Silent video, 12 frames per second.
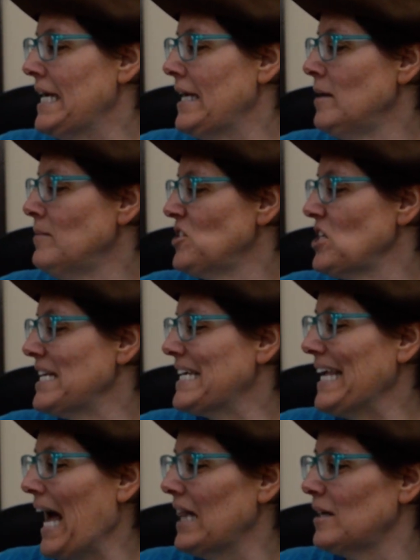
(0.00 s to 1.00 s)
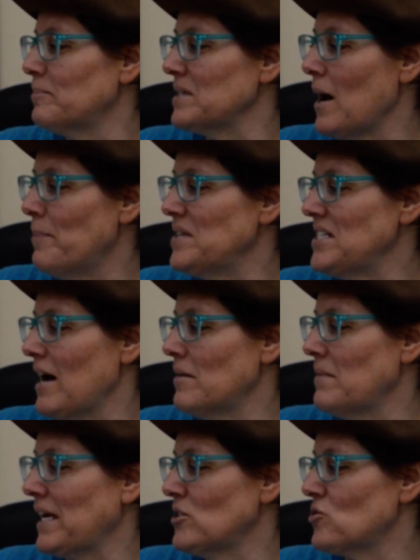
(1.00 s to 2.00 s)
Imogene galloped up and down
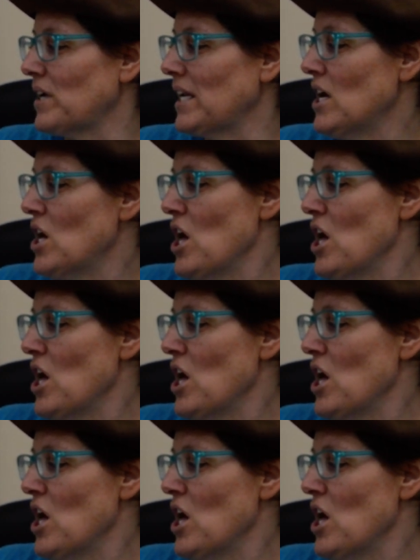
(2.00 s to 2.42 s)
Main Street.